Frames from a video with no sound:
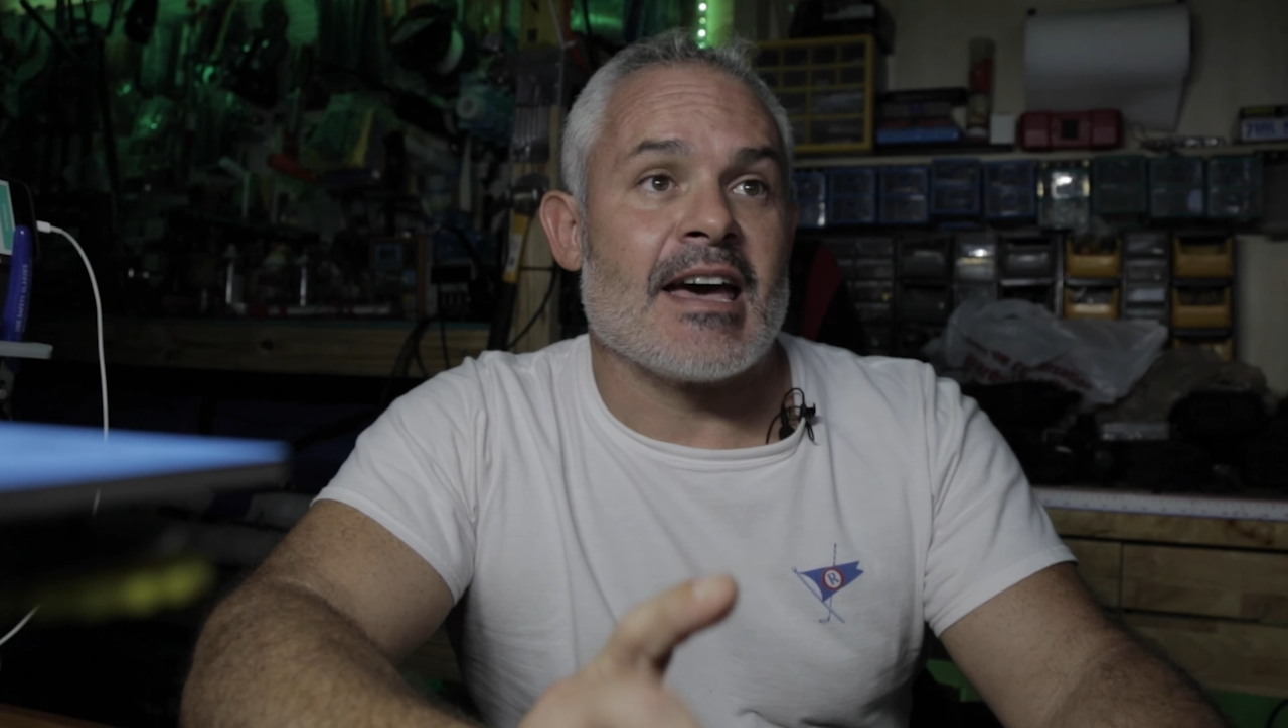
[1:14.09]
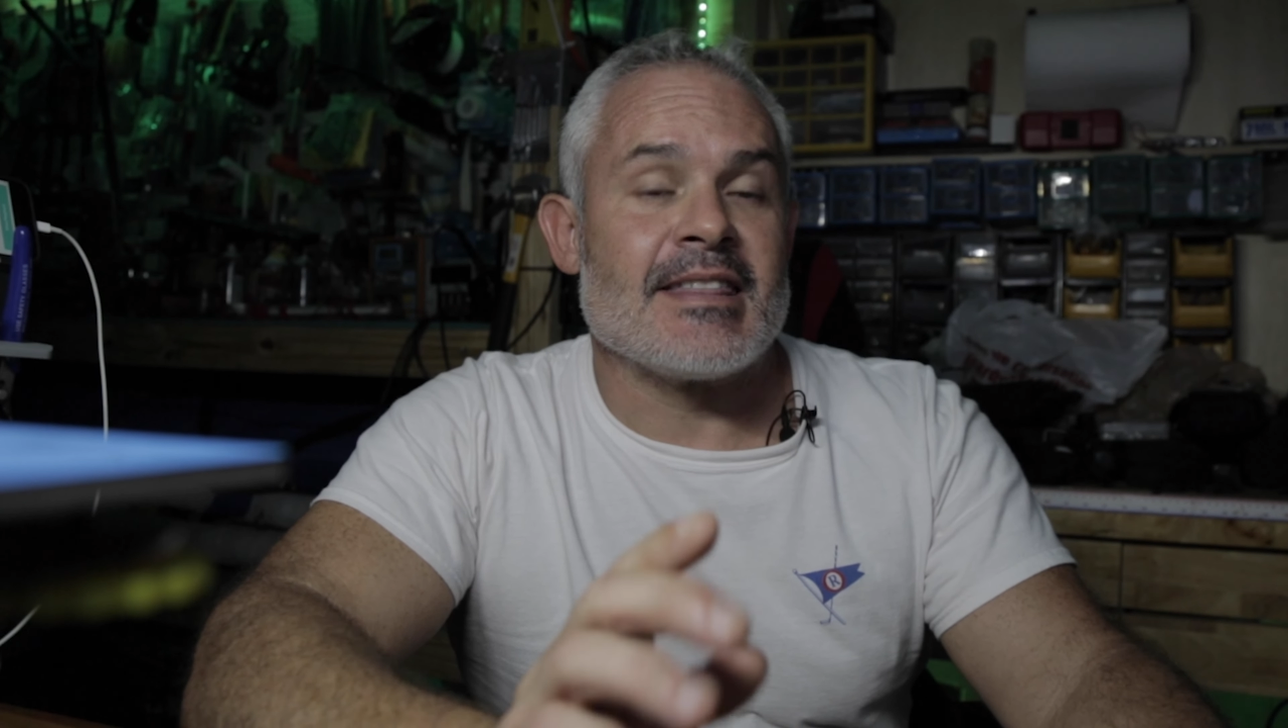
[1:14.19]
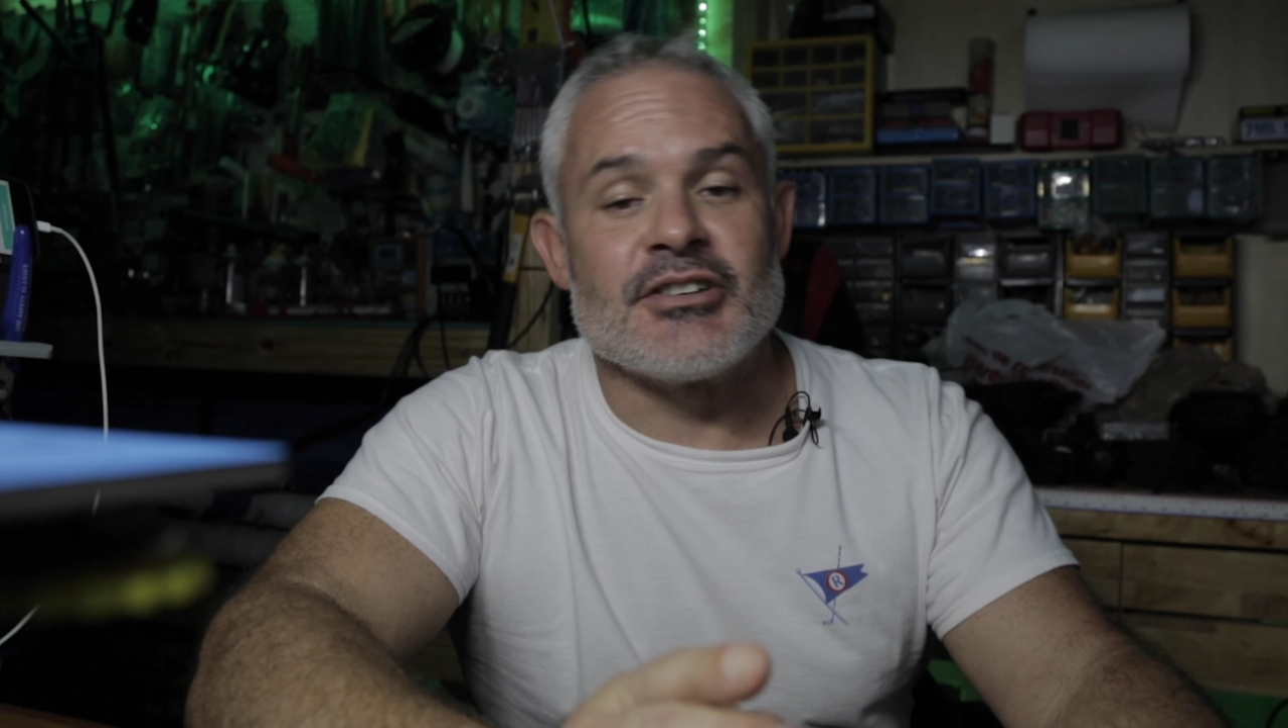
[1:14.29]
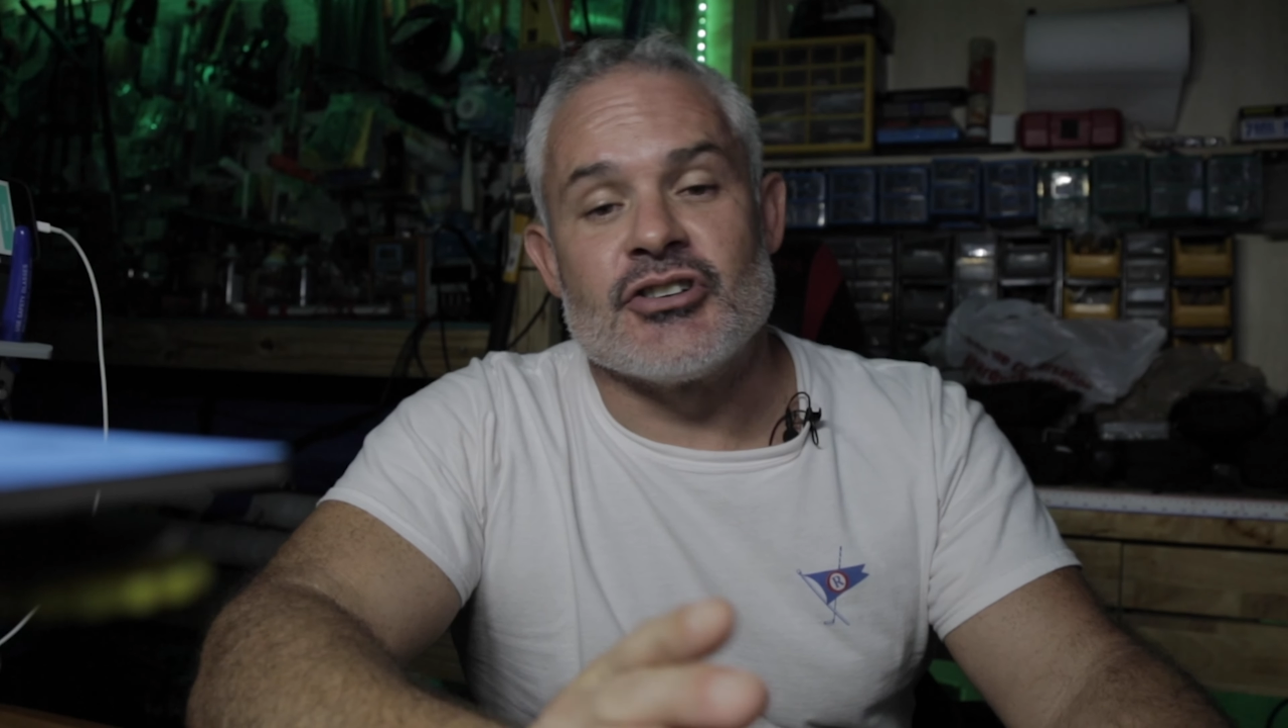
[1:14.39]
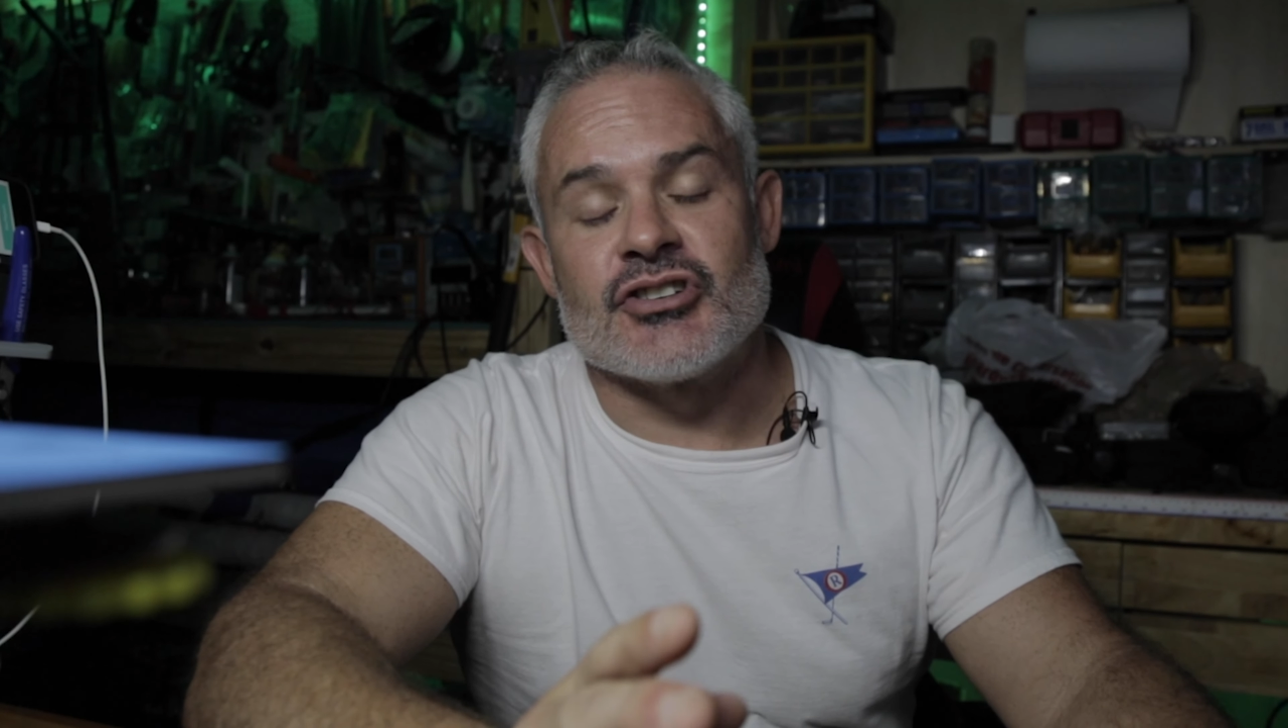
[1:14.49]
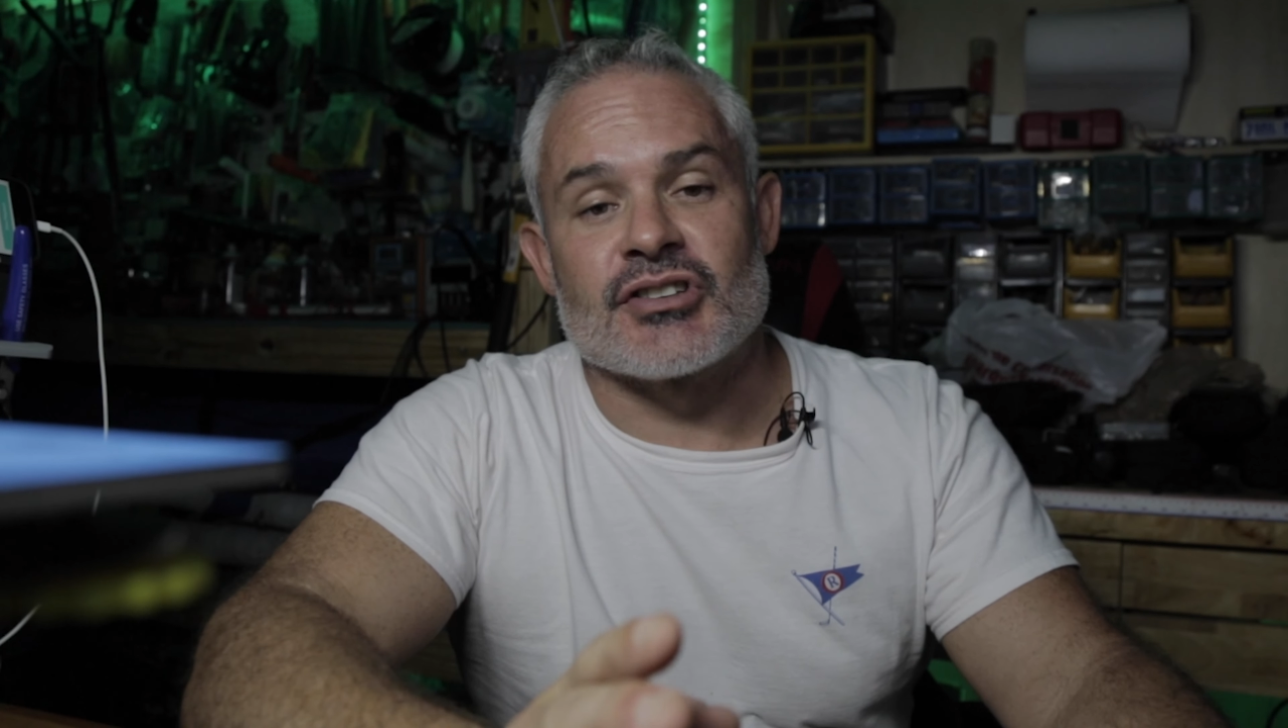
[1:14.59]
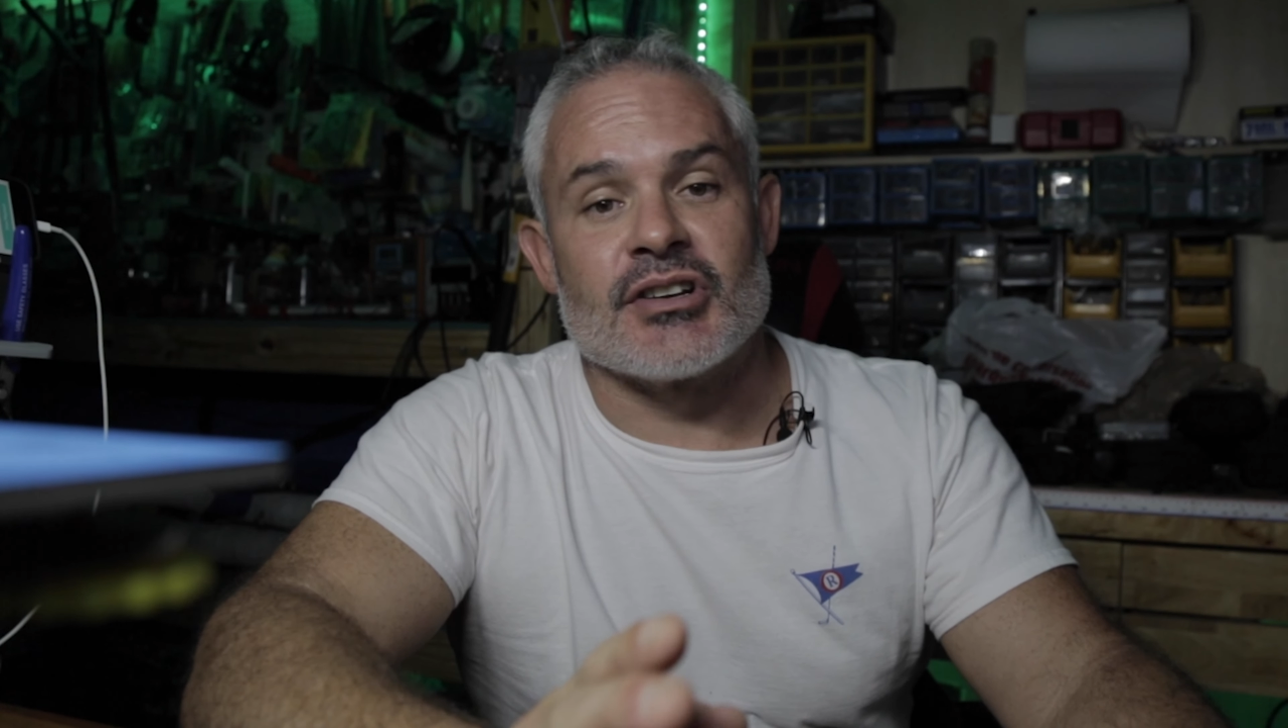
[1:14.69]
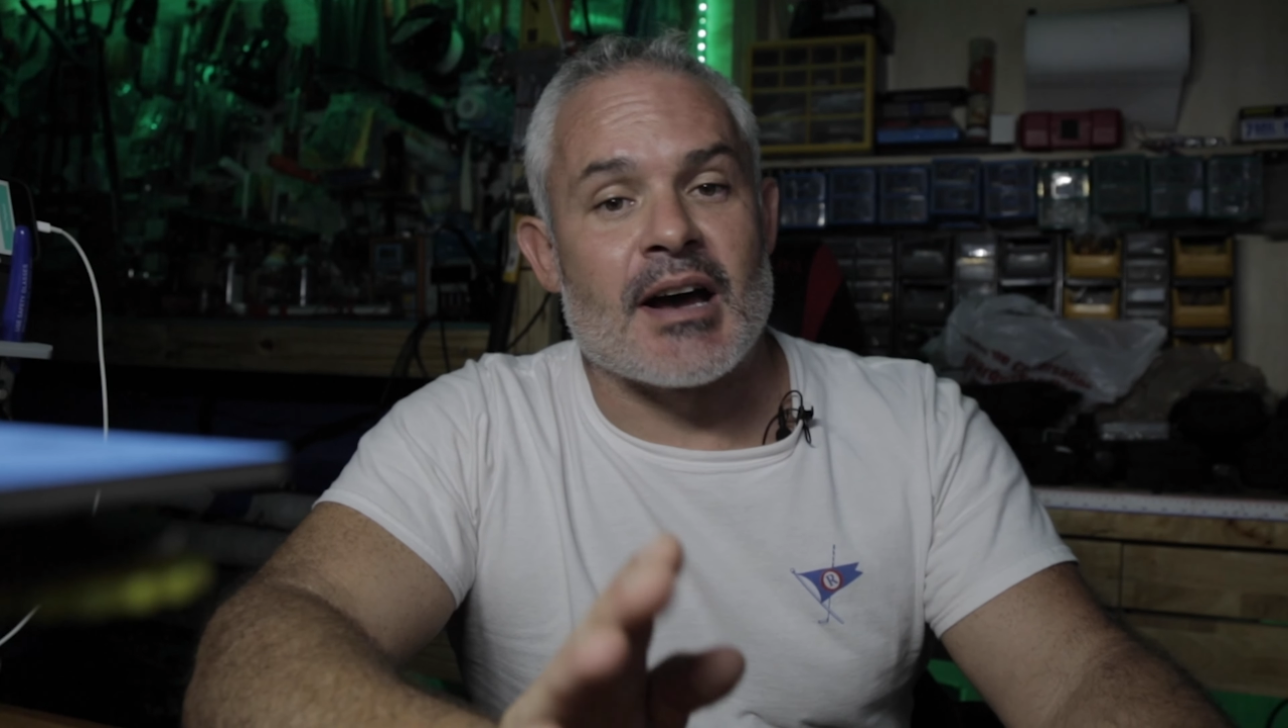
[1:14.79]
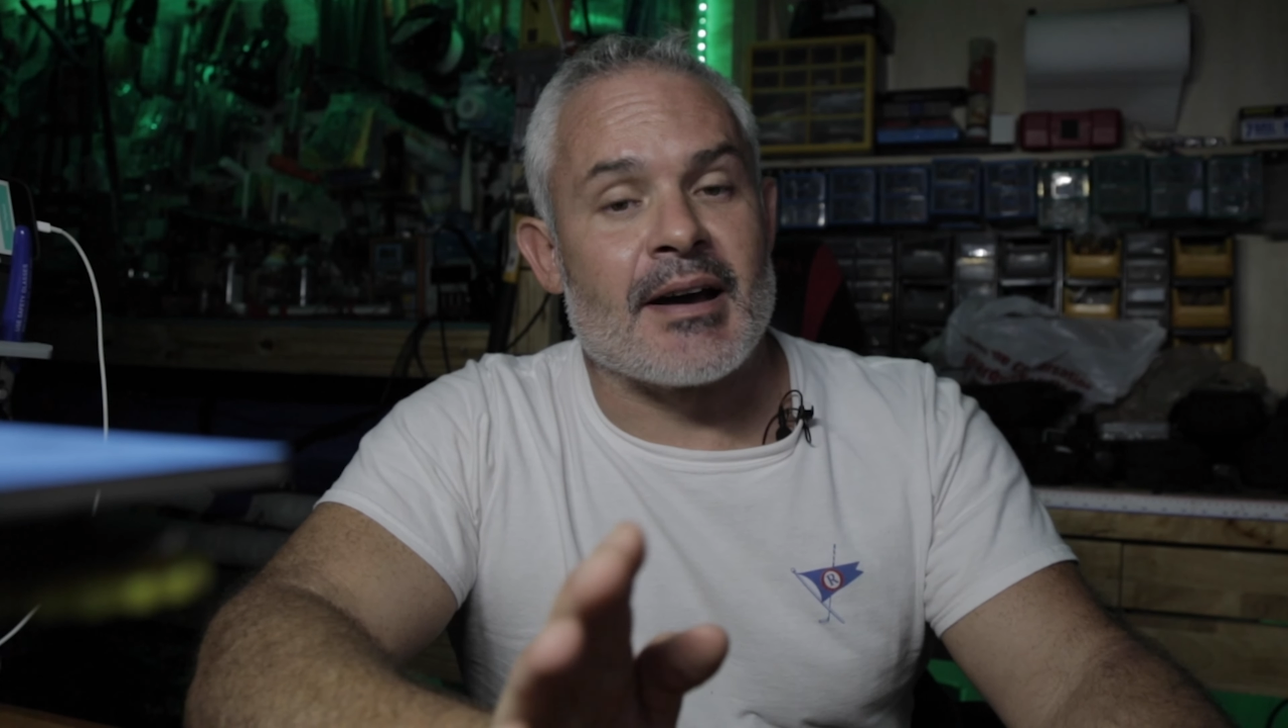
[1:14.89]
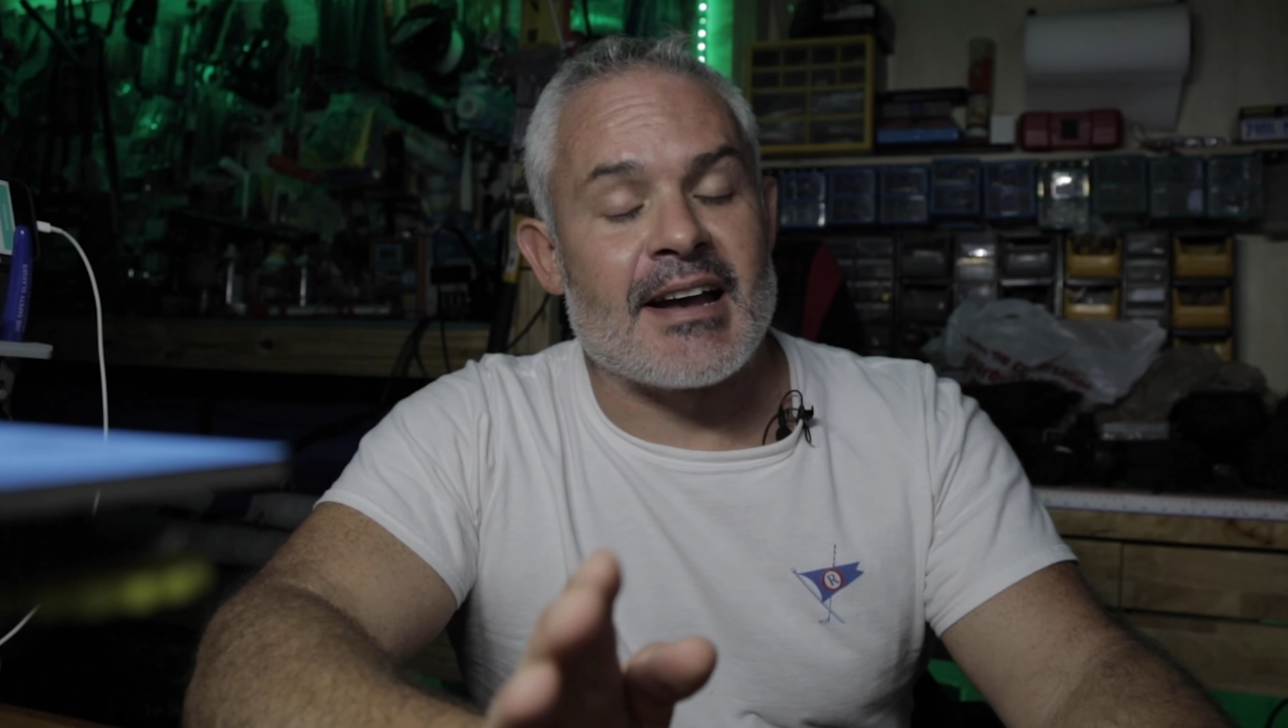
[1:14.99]
and then you're just
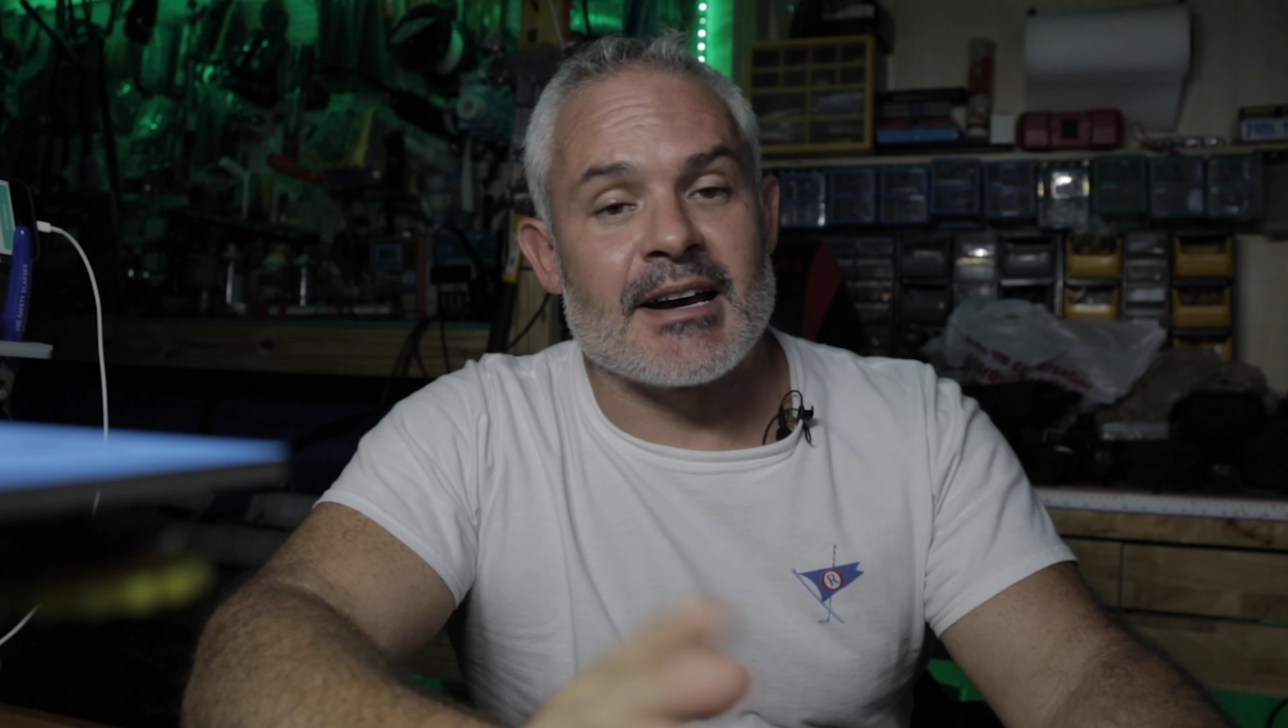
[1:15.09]
gonna, I,